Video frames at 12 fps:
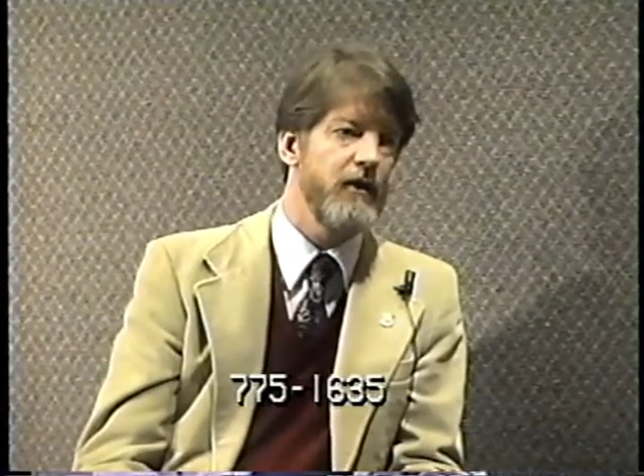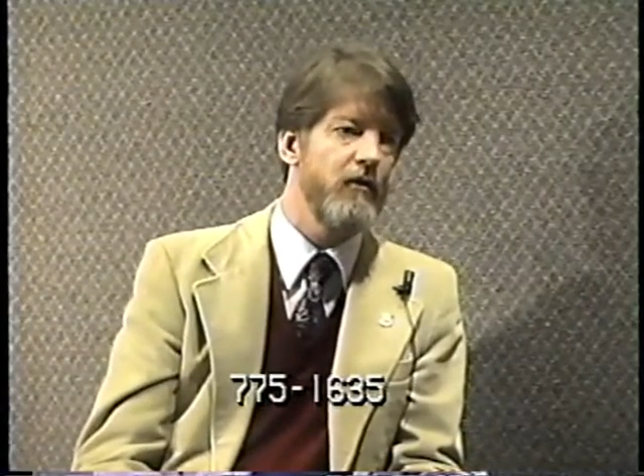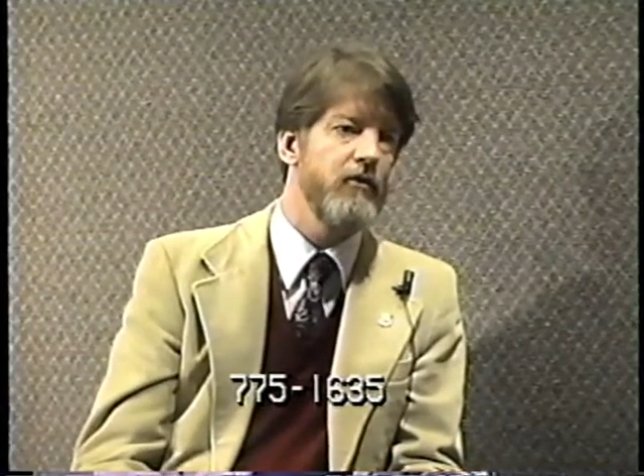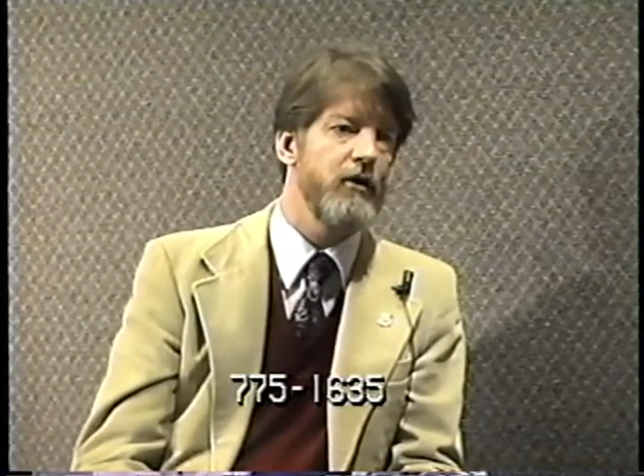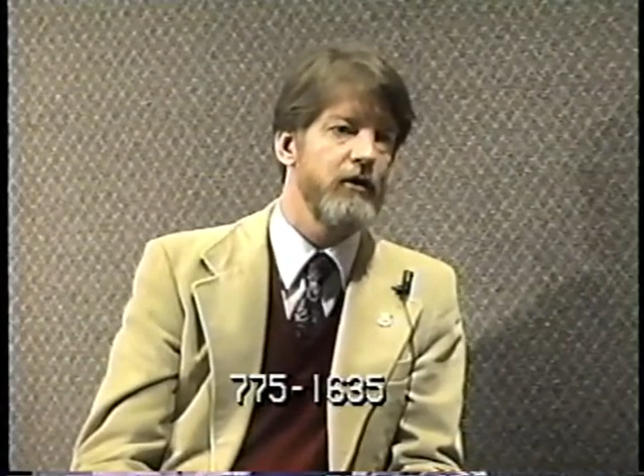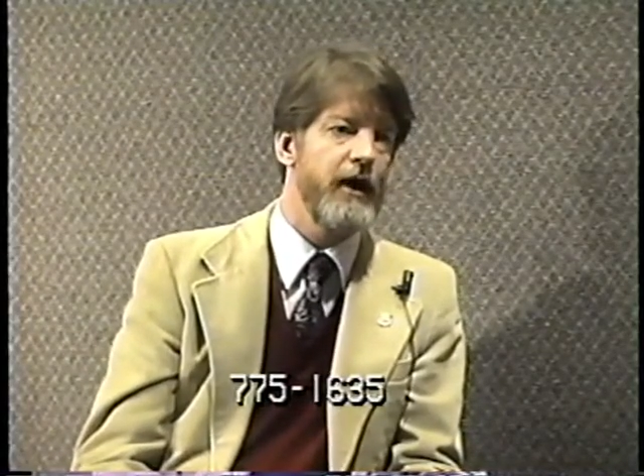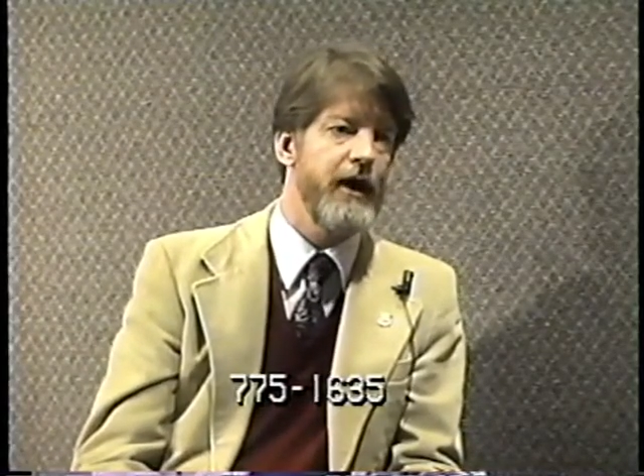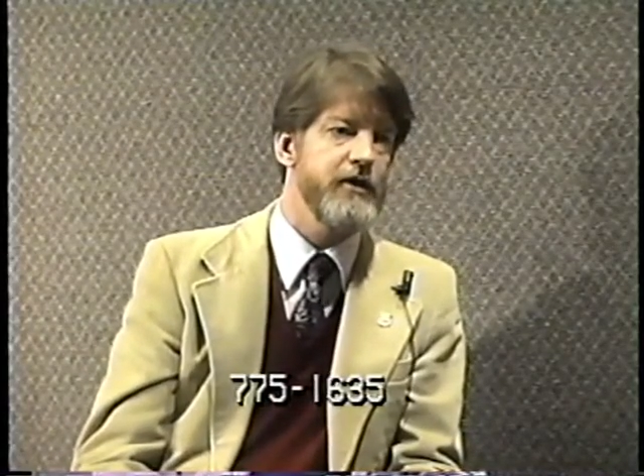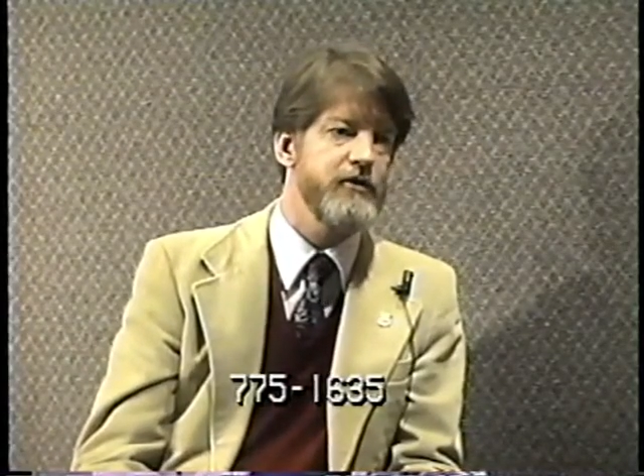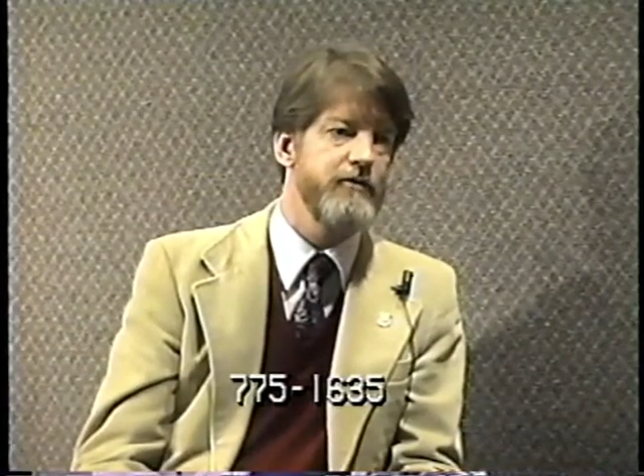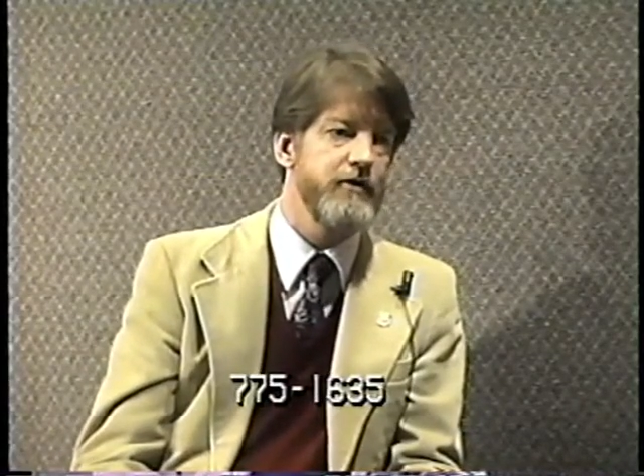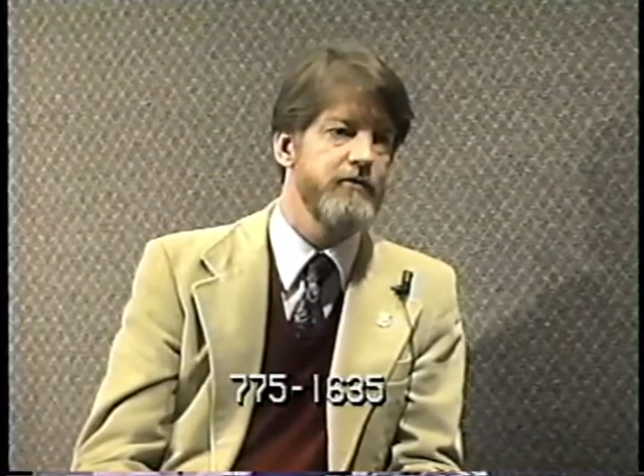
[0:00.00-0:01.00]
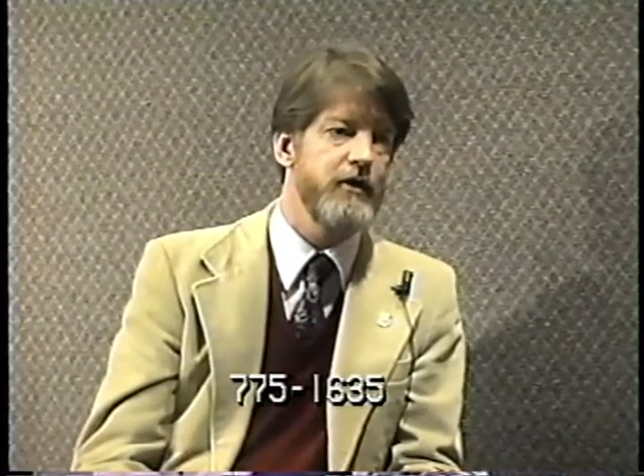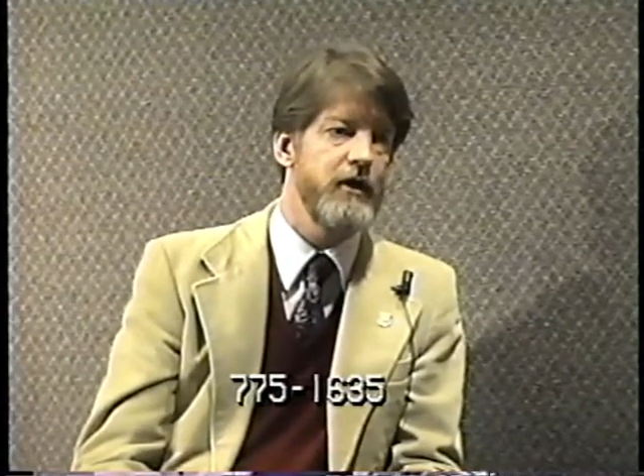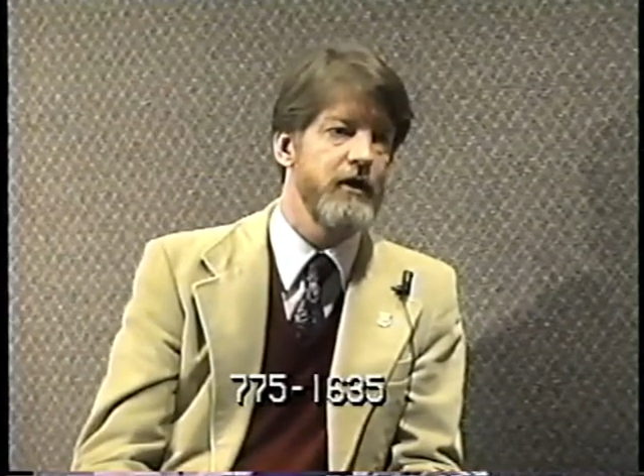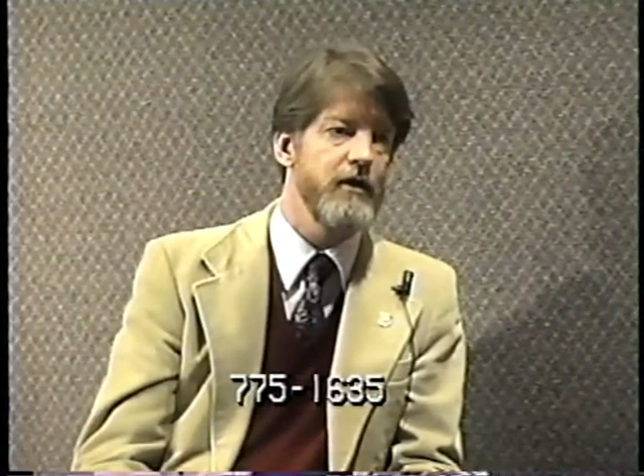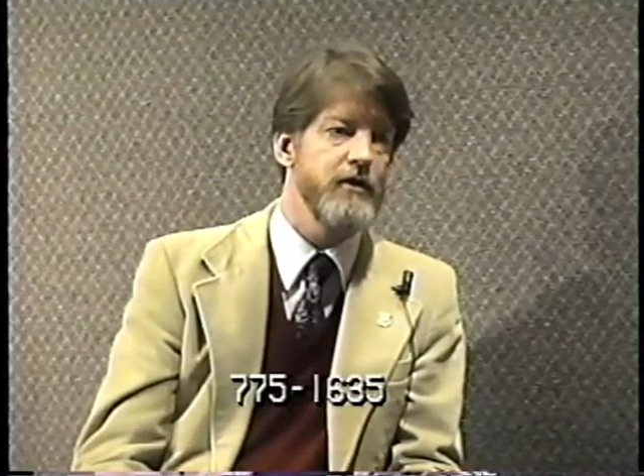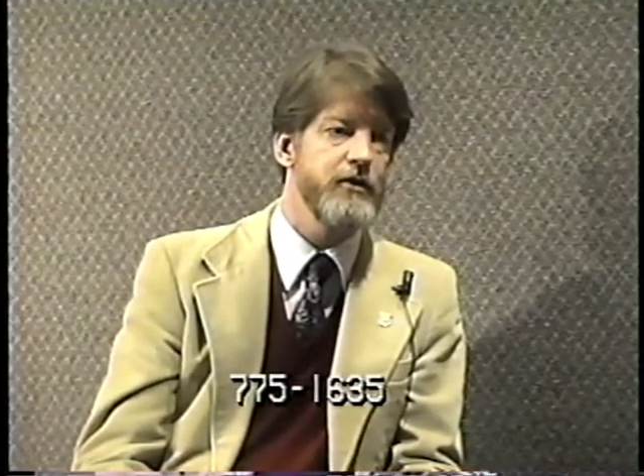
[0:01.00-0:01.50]
over the last 50
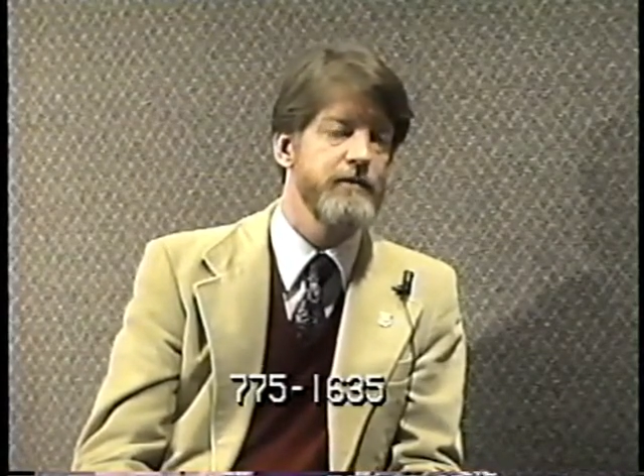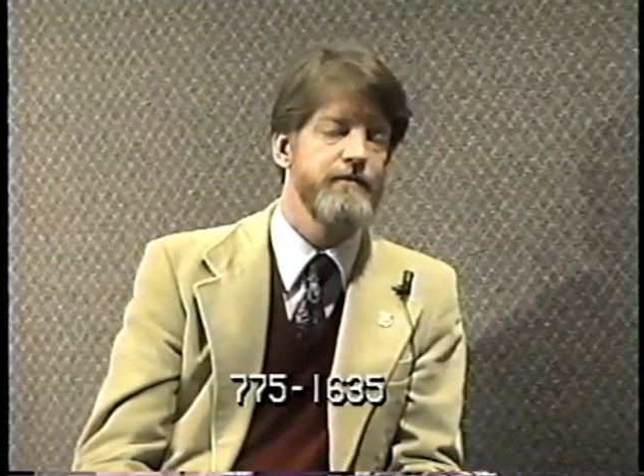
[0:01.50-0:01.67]
years.